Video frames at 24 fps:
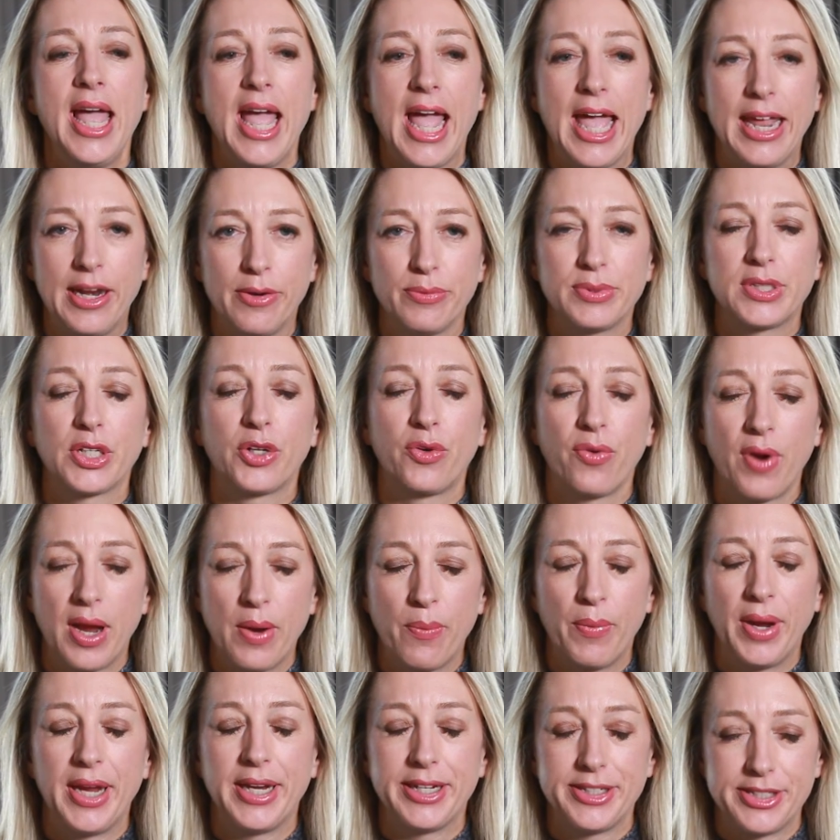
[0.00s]
And it was a
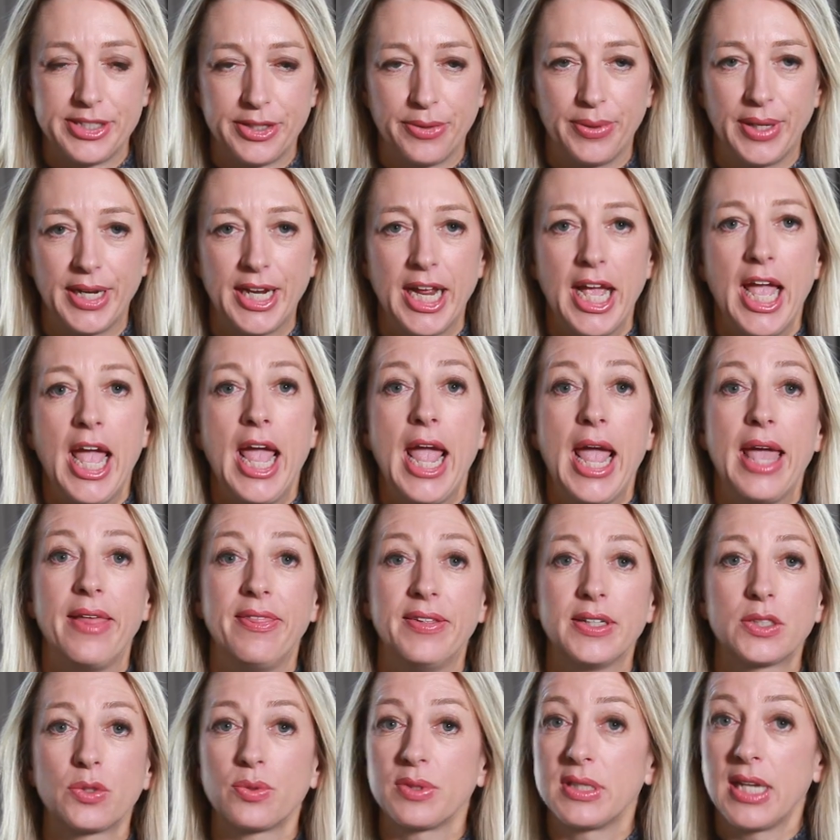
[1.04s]
great way to do it. And
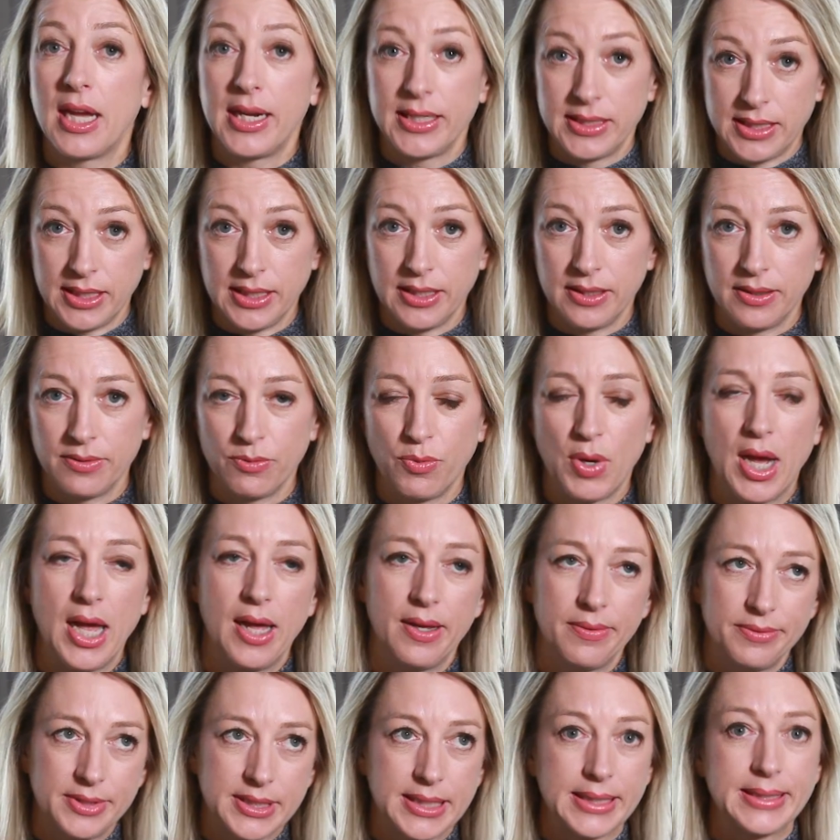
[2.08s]
this was
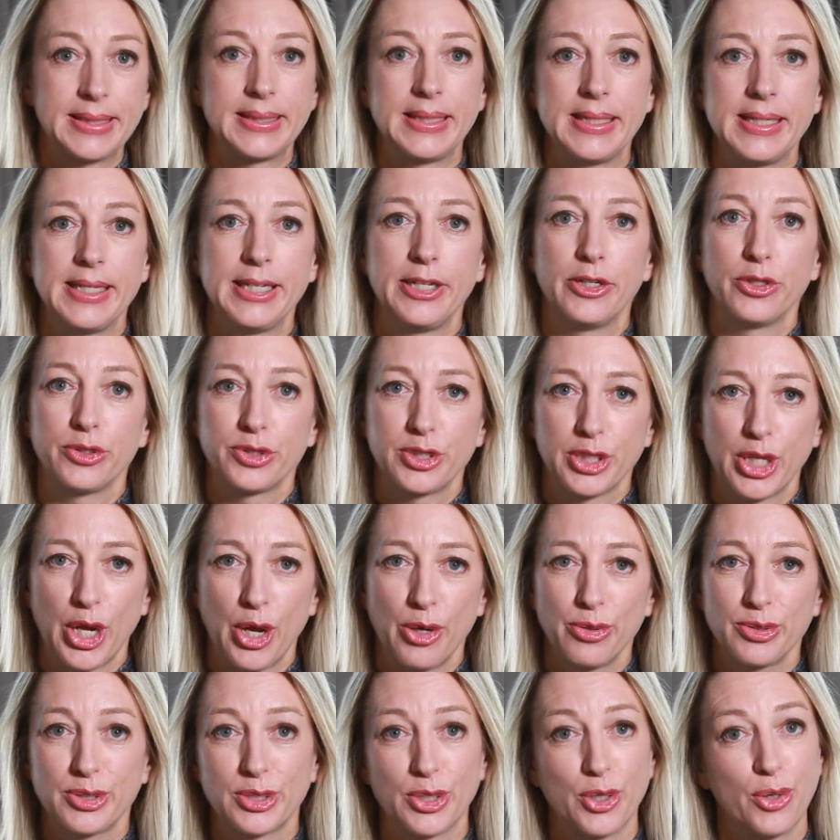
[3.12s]
16 years
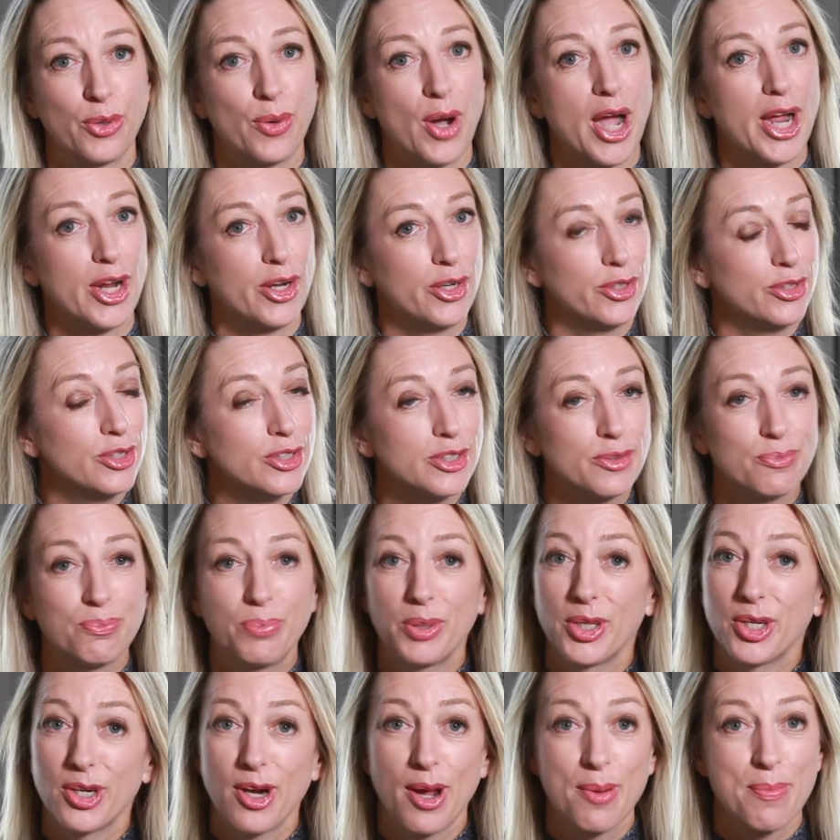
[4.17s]
ago, so I couldn't
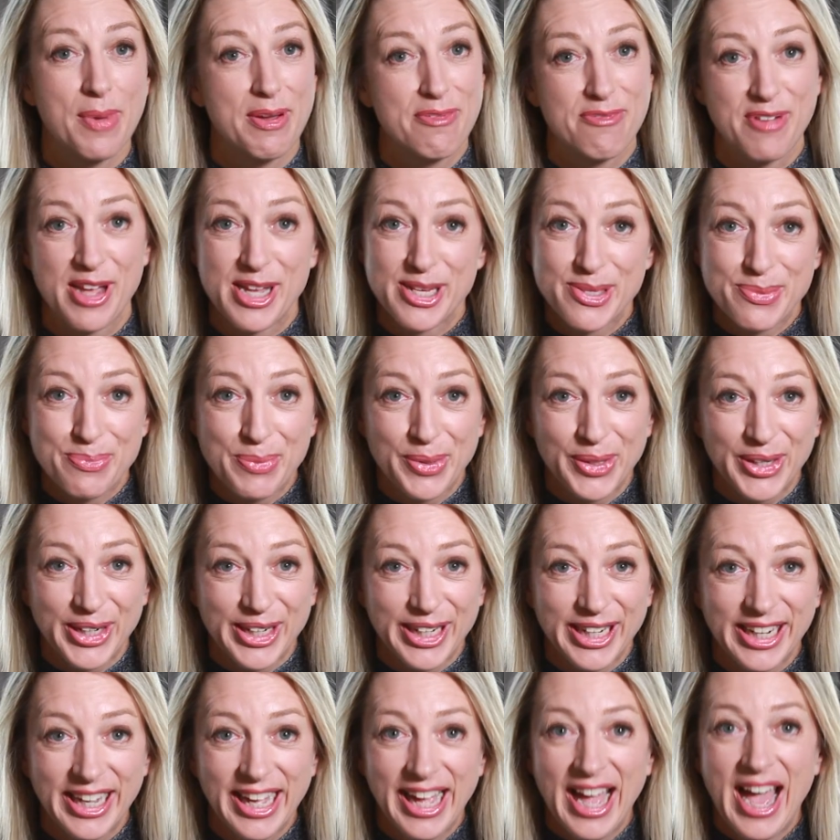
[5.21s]
put it on my Facebook.